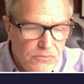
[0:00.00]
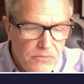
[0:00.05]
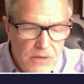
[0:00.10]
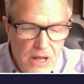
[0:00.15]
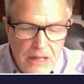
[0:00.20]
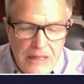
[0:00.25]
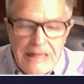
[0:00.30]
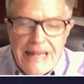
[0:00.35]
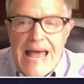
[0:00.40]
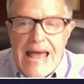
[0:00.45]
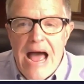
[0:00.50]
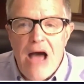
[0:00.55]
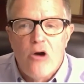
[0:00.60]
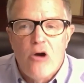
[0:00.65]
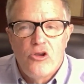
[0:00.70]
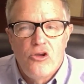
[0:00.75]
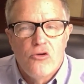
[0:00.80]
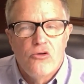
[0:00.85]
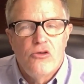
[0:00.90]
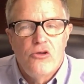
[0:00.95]
allow
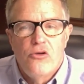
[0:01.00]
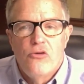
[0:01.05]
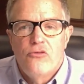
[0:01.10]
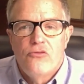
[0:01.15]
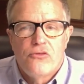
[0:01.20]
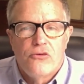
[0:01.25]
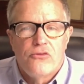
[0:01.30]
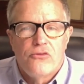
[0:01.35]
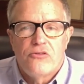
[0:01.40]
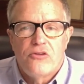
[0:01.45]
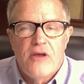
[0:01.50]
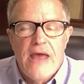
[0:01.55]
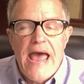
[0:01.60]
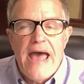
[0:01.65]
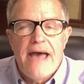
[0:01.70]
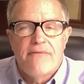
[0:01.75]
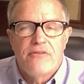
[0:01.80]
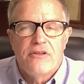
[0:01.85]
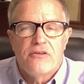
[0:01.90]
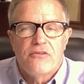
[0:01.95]
your users to
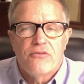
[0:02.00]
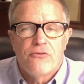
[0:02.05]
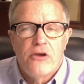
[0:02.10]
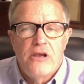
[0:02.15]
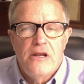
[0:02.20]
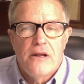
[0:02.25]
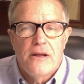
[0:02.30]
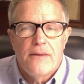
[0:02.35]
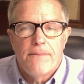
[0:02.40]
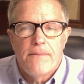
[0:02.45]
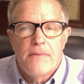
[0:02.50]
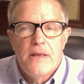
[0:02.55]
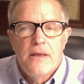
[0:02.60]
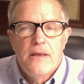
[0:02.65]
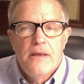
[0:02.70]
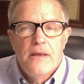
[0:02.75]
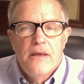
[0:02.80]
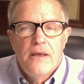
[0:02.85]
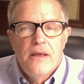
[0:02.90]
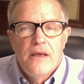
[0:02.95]
have this freedom.
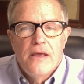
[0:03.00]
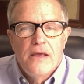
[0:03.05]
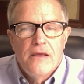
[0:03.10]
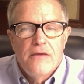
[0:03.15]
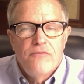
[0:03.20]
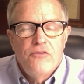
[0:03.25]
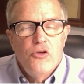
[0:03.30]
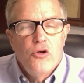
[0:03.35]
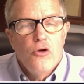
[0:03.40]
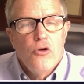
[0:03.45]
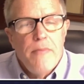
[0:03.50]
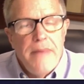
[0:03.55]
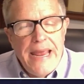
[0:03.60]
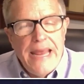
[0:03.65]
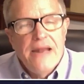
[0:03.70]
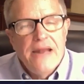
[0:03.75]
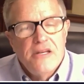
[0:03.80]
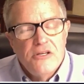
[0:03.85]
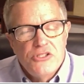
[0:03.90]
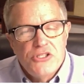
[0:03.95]
If you're
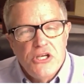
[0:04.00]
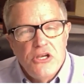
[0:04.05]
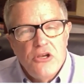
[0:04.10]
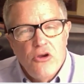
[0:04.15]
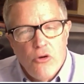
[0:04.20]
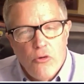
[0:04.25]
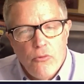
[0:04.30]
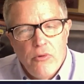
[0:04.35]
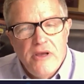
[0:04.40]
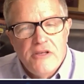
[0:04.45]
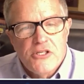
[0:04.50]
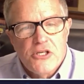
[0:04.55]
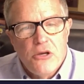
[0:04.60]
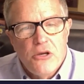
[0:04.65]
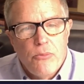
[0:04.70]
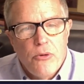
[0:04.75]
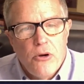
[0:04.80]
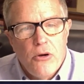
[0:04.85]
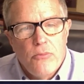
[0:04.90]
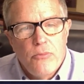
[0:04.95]
managing your risk
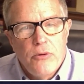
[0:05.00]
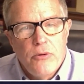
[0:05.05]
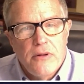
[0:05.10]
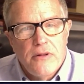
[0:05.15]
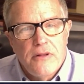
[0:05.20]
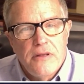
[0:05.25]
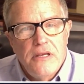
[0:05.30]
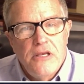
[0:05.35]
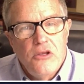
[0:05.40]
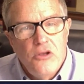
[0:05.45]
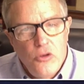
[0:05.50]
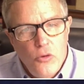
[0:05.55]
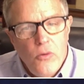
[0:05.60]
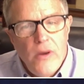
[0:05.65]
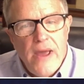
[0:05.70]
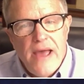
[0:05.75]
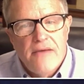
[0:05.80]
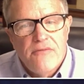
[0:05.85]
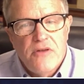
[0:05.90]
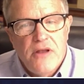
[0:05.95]
appropriately, you
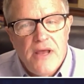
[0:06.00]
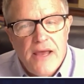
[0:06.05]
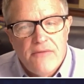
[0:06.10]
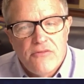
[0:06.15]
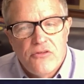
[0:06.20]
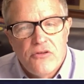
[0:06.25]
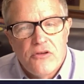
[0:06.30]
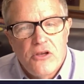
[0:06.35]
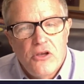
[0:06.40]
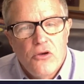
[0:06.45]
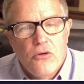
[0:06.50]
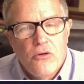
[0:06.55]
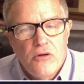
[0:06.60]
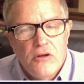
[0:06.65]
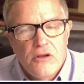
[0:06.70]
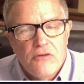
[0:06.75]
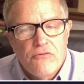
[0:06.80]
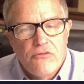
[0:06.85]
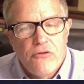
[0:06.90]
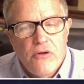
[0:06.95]
have to have security
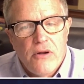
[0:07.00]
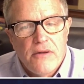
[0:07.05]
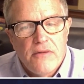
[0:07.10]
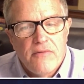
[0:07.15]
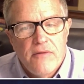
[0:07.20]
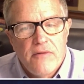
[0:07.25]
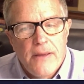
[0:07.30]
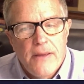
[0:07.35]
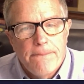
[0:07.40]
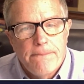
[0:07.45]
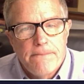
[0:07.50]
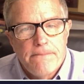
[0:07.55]
in front of them.